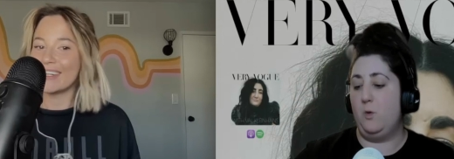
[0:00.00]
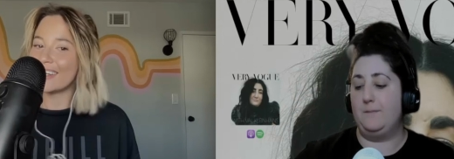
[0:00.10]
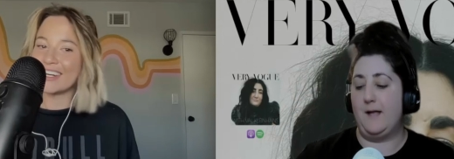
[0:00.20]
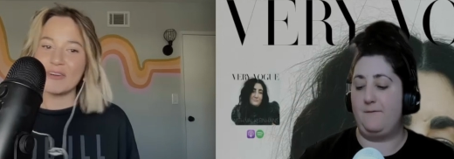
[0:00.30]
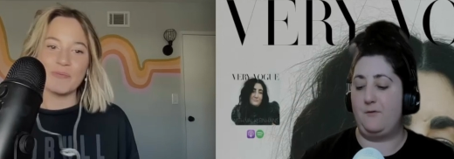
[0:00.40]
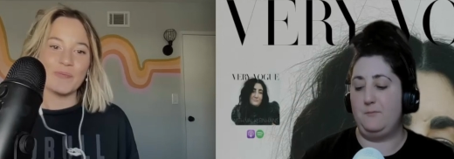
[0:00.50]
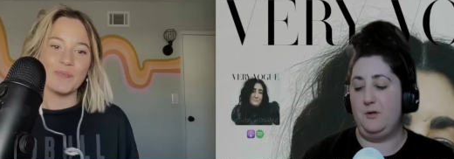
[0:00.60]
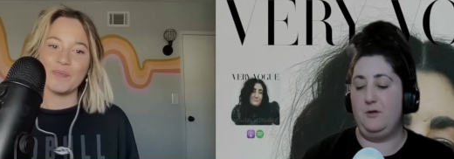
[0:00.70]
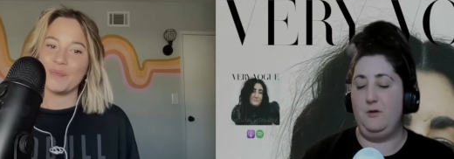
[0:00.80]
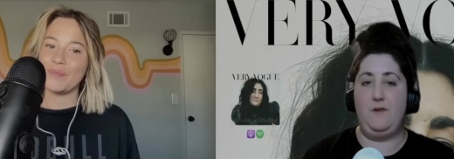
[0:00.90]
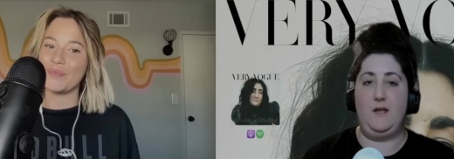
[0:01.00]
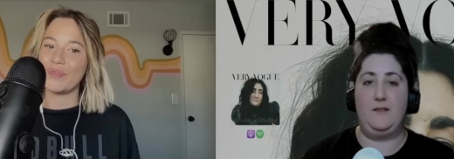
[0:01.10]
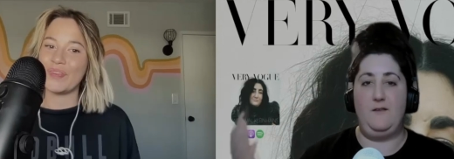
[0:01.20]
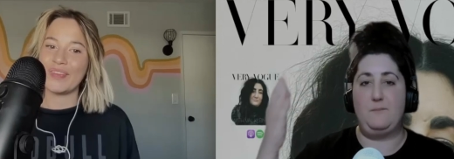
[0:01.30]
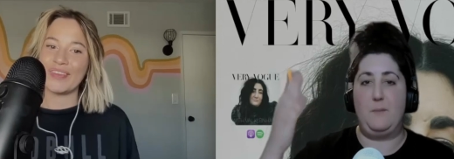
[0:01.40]
Speaker 1: what platform you're
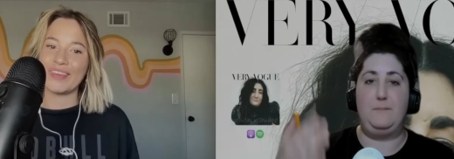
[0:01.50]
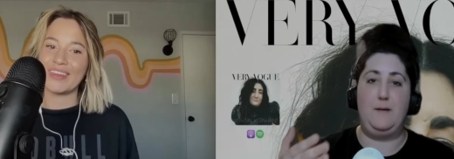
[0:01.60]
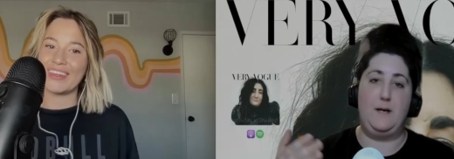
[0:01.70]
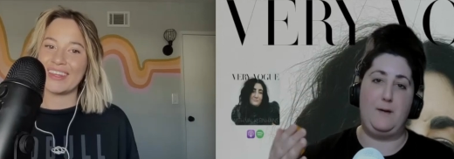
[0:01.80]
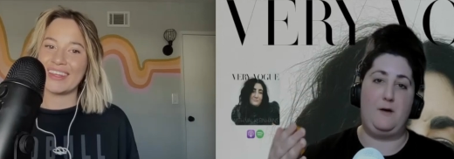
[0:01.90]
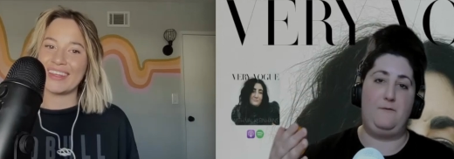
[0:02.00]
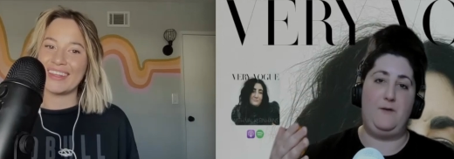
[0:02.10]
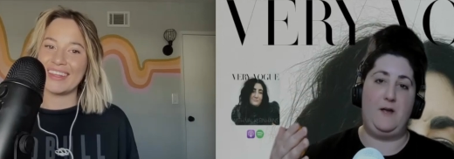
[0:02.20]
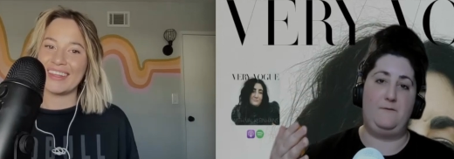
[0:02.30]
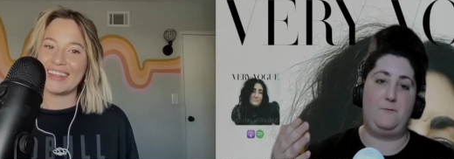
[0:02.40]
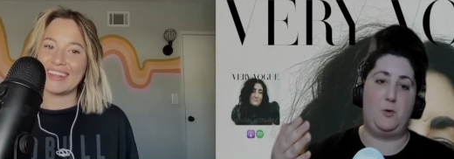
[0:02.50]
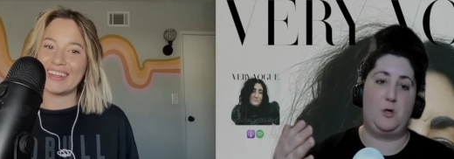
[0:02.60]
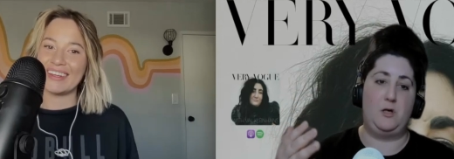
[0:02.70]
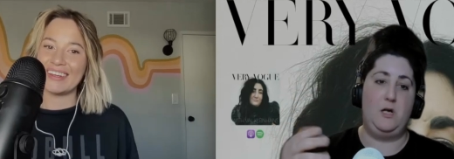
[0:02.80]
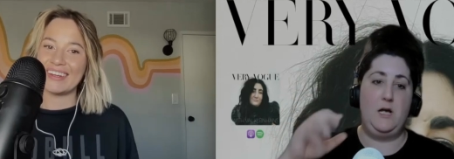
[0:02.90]
using this might be a better fit
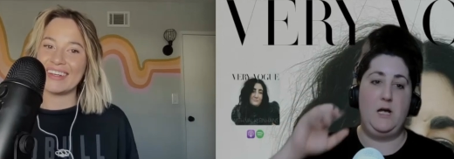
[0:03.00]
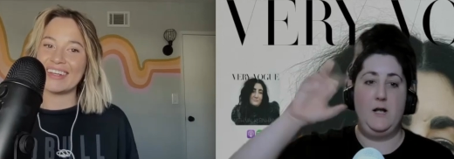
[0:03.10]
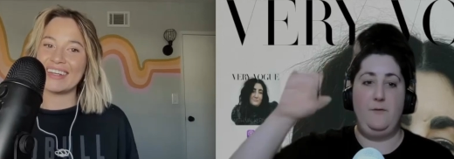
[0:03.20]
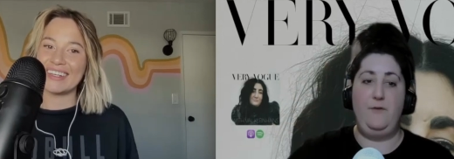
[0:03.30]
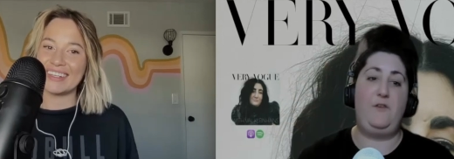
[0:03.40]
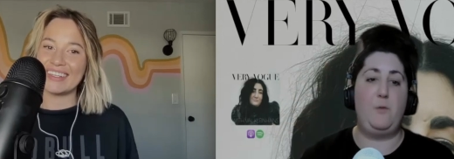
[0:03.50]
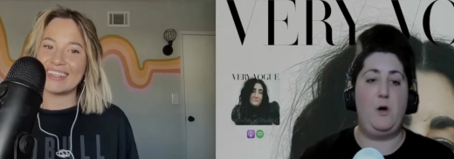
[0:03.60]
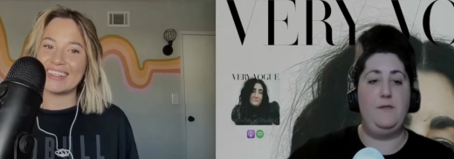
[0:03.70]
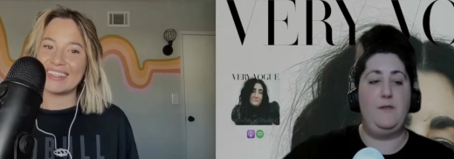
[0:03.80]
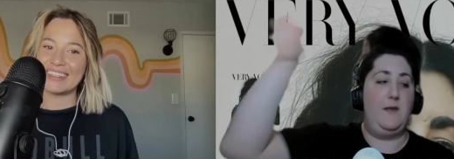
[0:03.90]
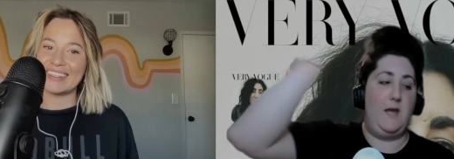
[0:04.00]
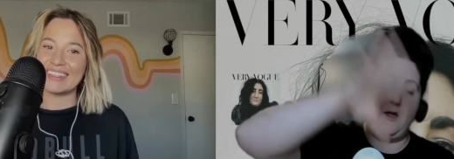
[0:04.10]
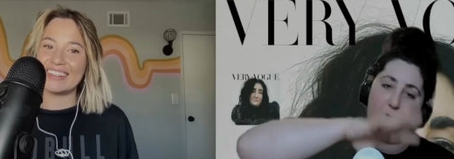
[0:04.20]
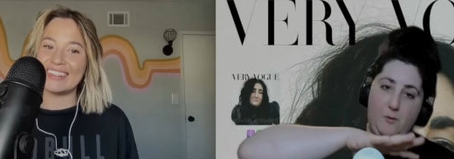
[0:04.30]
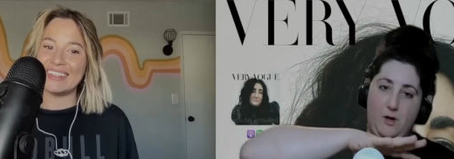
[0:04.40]
for this one than
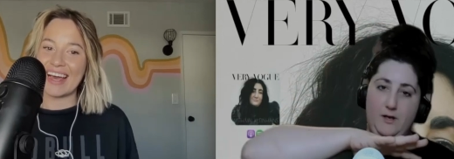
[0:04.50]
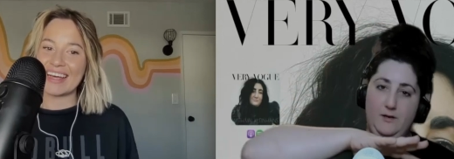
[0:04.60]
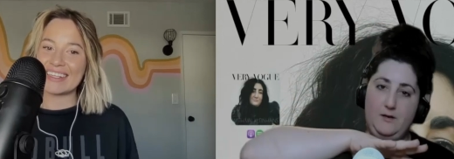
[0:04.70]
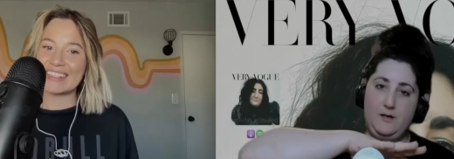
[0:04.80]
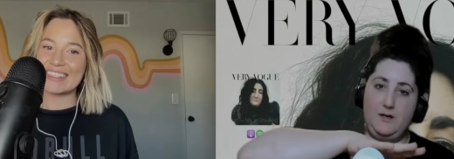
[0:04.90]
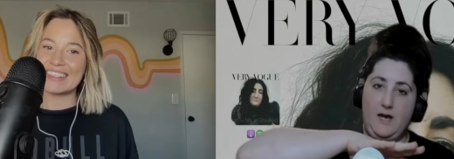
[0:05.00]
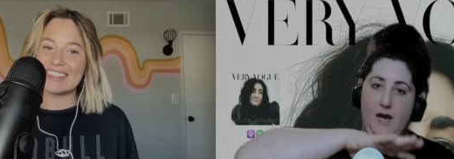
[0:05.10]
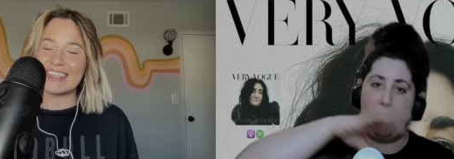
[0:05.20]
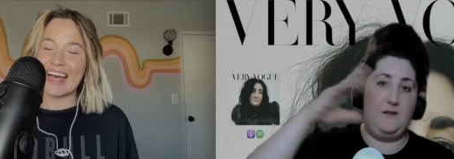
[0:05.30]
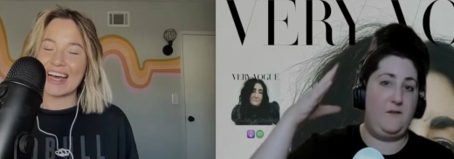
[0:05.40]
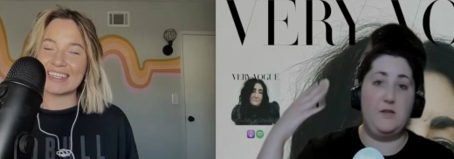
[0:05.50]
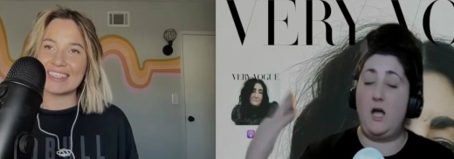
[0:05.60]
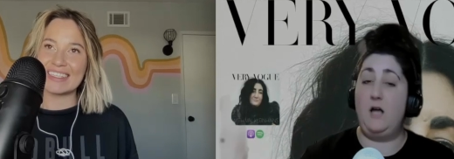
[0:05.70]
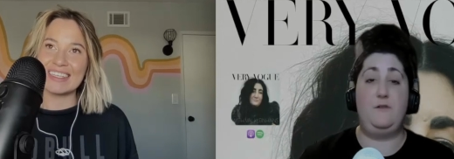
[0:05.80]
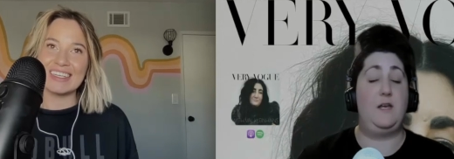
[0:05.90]
the other one yes
Speaker 2: yeah, It's a
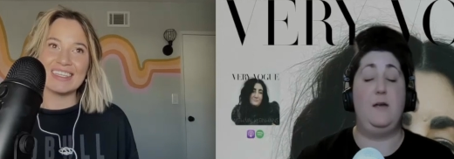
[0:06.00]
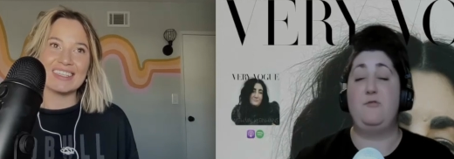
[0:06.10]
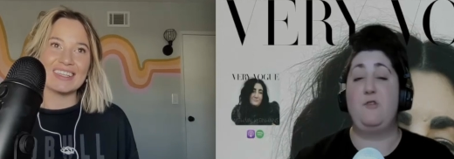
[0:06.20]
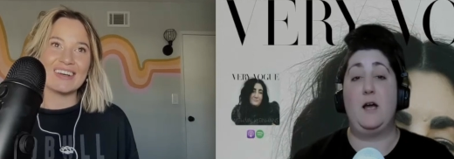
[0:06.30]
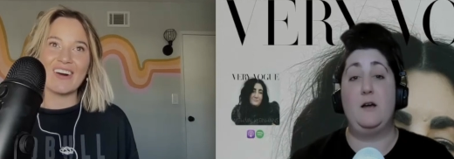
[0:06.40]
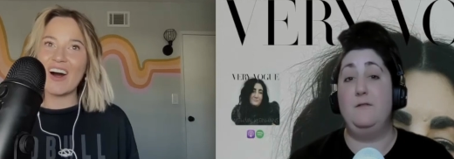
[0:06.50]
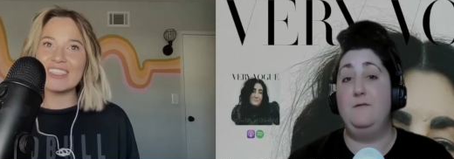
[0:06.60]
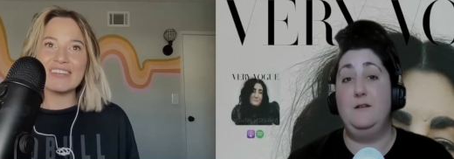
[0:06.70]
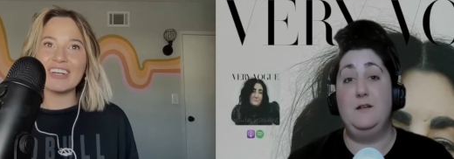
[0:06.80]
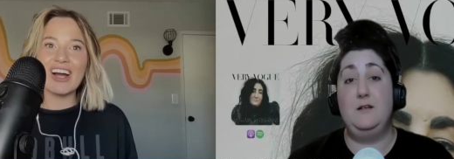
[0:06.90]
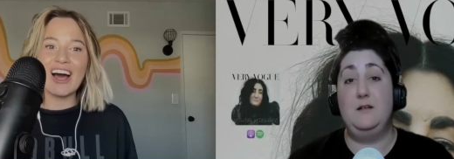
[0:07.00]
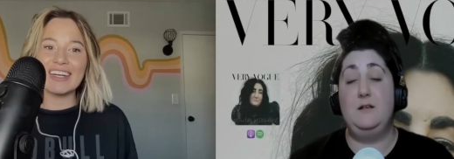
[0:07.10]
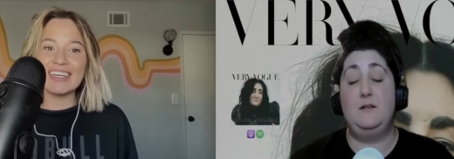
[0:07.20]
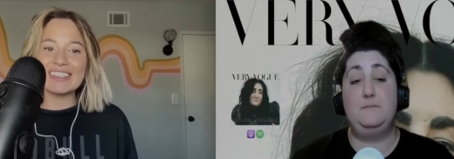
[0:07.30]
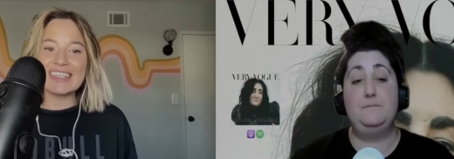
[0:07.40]
lot to keep track. They're all of. different
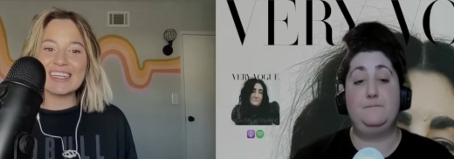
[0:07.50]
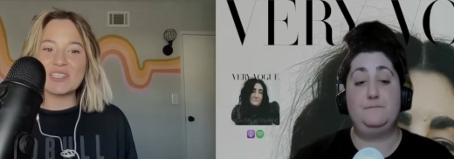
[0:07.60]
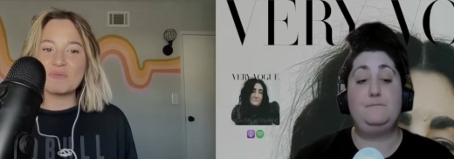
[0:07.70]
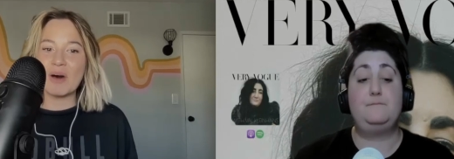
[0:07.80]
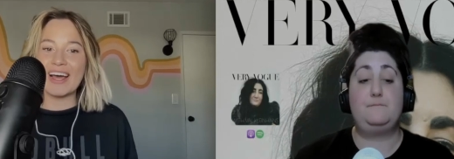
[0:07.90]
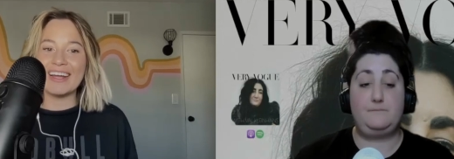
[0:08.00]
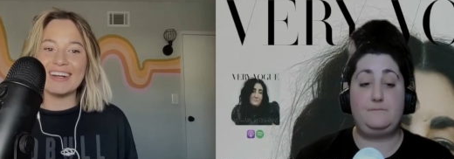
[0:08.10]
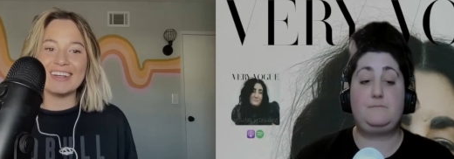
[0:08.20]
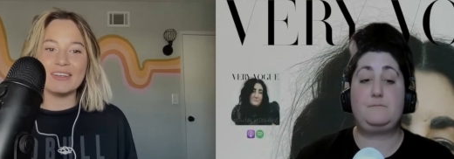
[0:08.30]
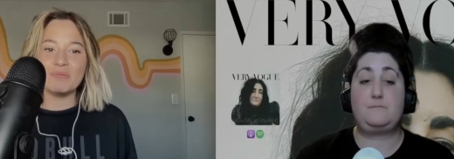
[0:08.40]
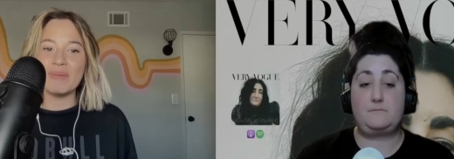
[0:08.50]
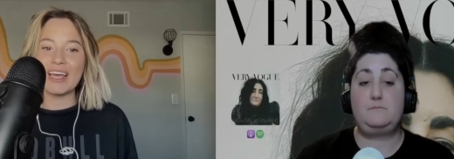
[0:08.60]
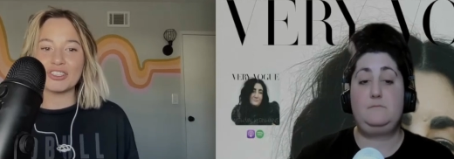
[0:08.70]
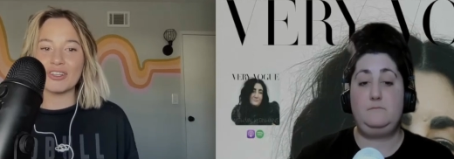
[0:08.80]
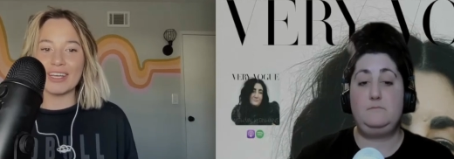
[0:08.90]
audiences, but
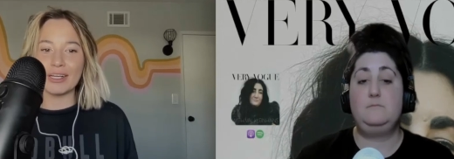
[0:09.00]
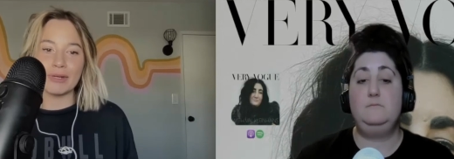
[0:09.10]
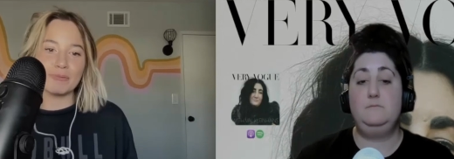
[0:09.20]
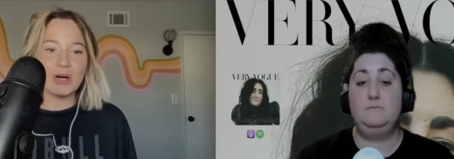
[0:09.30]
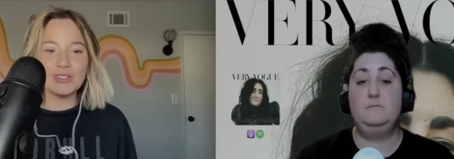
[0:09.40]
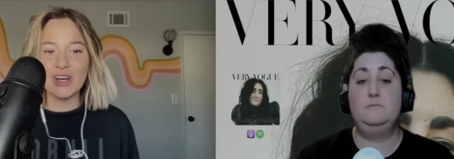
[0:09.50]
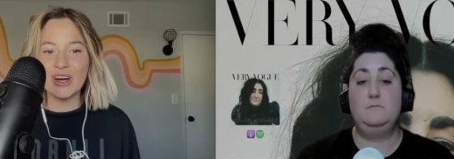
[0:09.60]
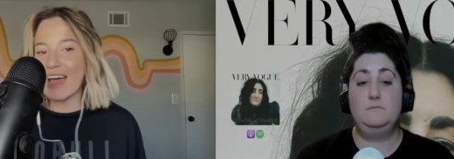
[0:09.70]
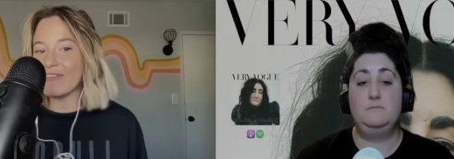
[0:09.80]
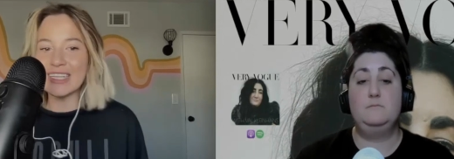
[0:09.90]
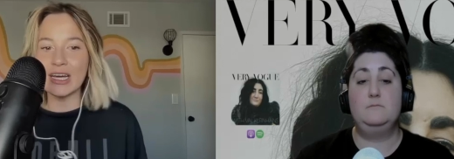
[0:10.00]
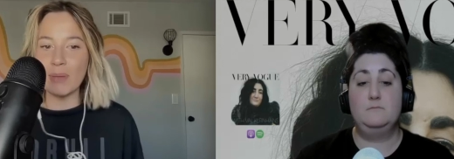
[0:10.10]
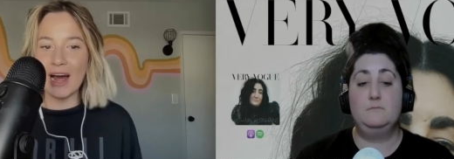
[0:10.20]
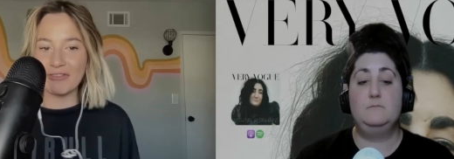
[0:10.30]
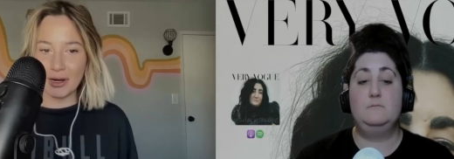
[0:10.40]
make sure that you're reposting on every
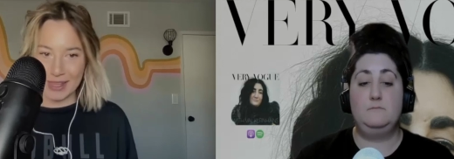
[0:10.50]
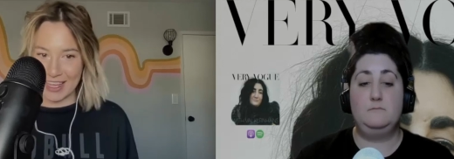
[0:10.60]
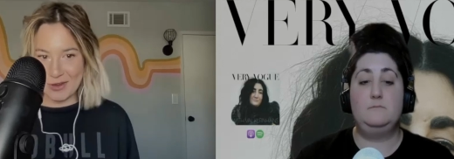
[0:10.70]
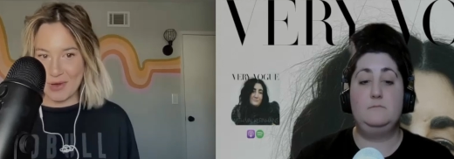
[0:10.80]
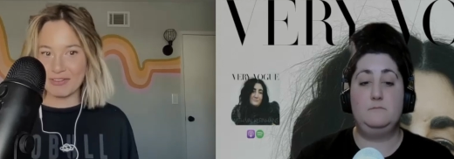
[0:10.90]
single platform and that you have